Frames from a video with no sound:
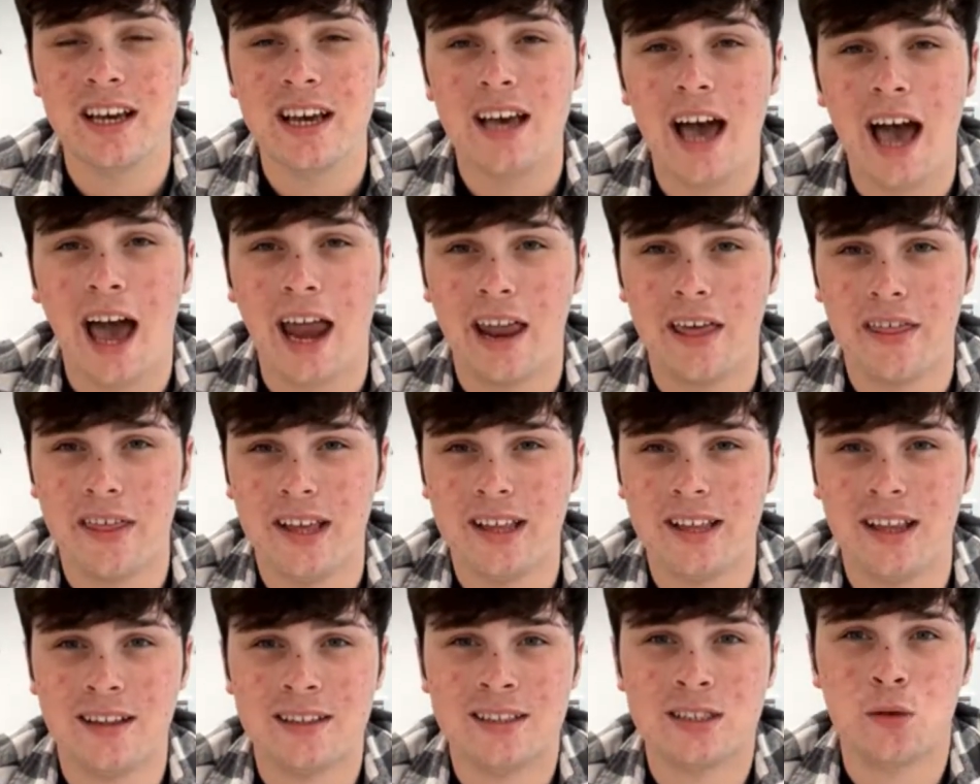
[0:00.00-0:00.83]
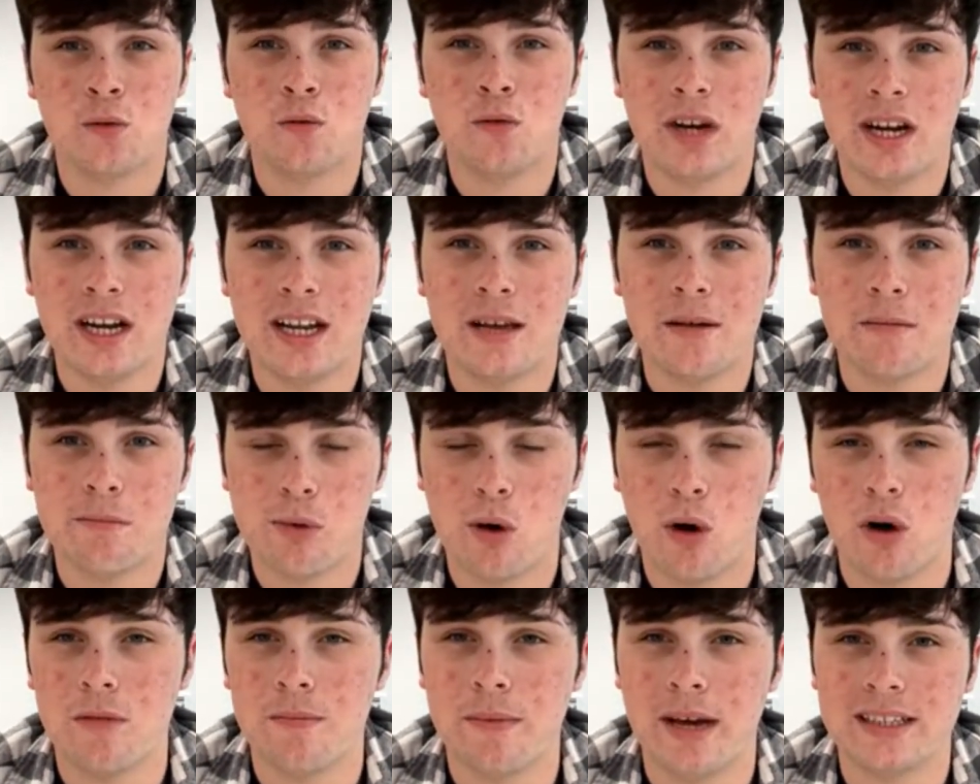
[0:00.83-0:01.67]
And I think that's a really
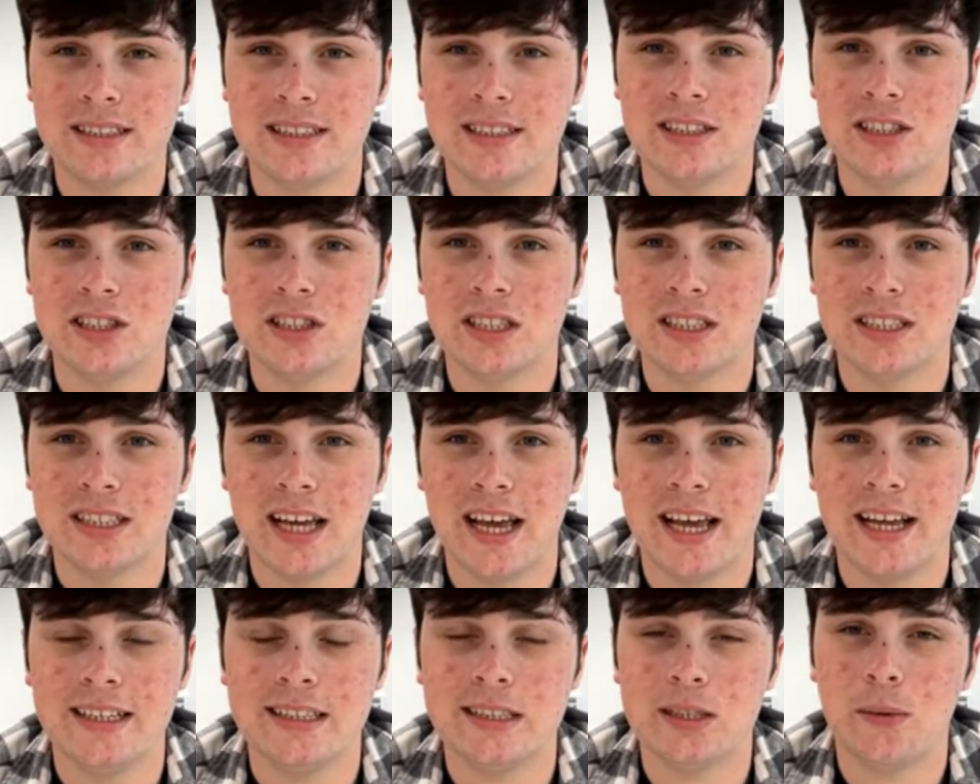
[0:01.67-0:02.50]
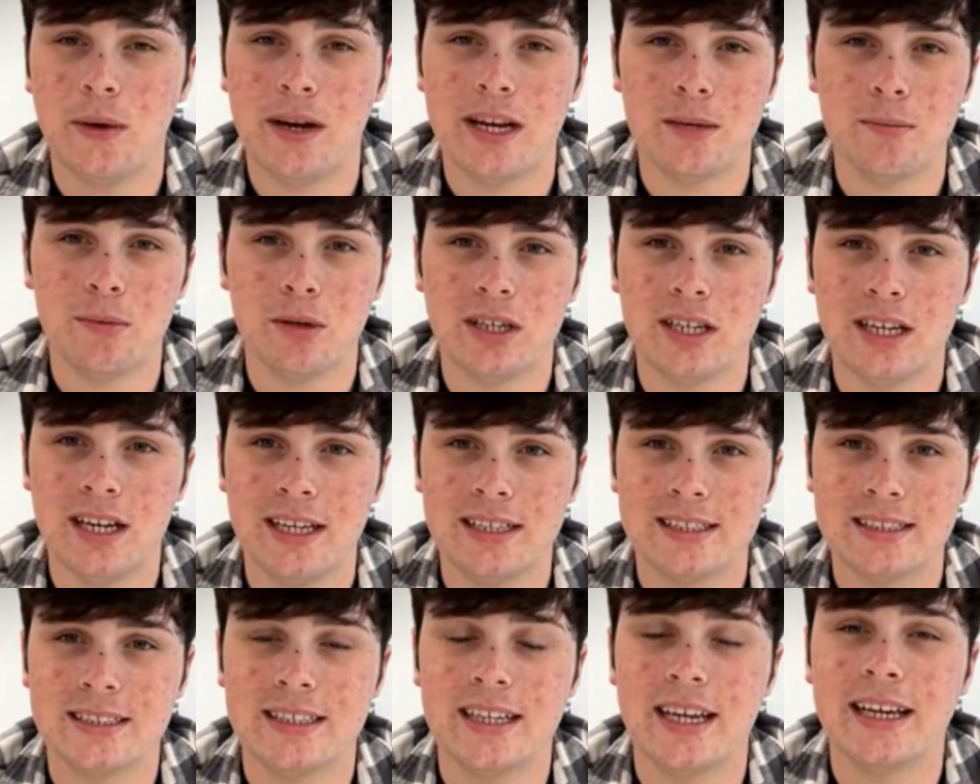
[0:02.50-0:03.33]
important message today to anybody
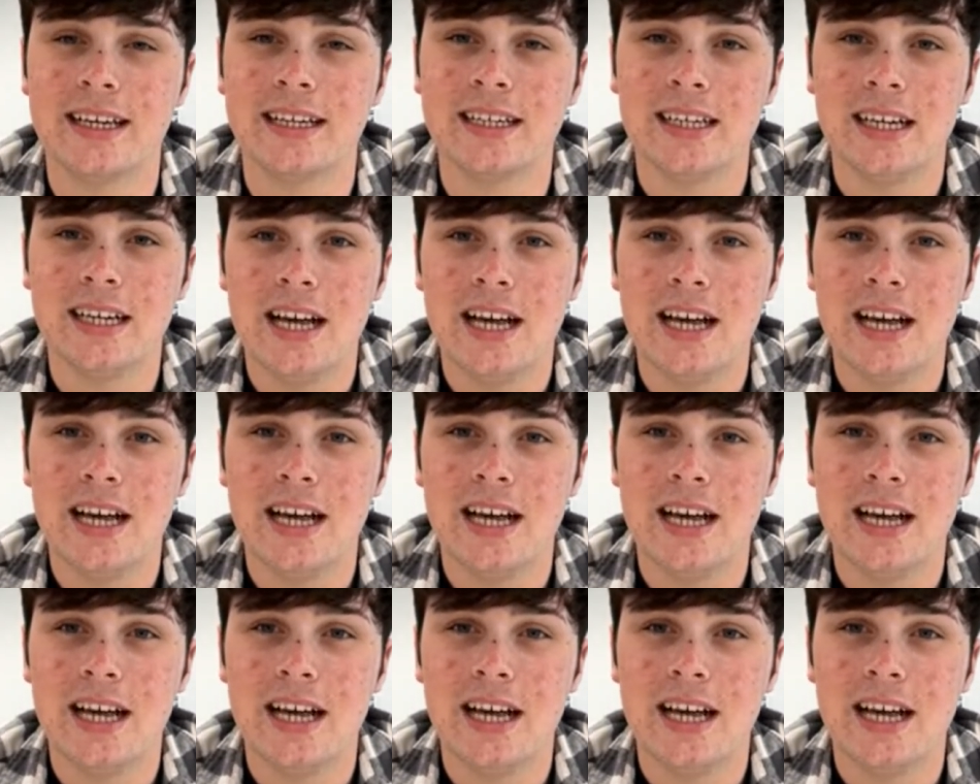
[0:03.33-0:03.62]
listening,